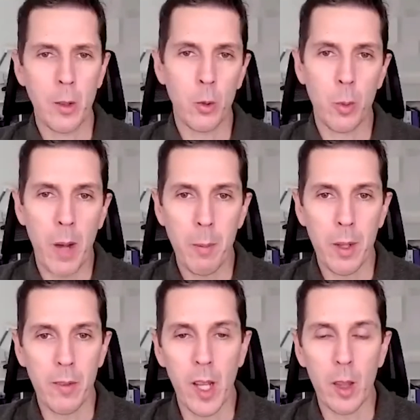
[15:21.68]
just reminded me
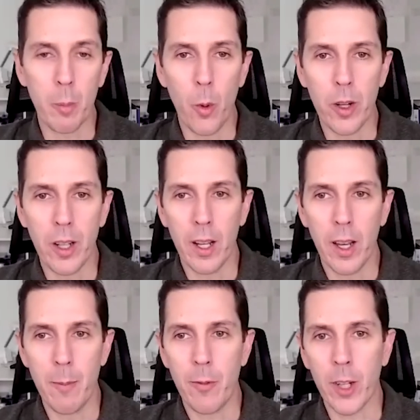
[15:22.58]
of another point i,
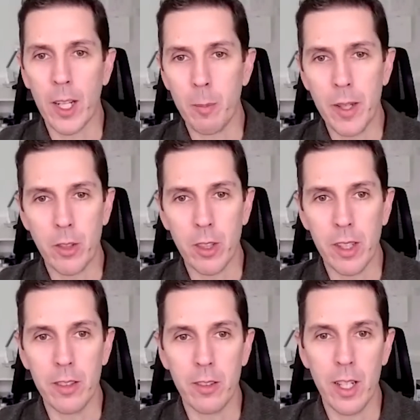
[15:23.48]
I forgot to mention
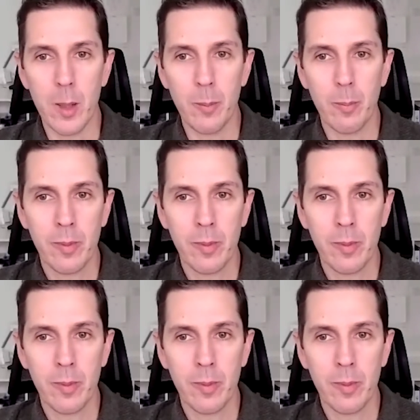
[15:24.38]
is um,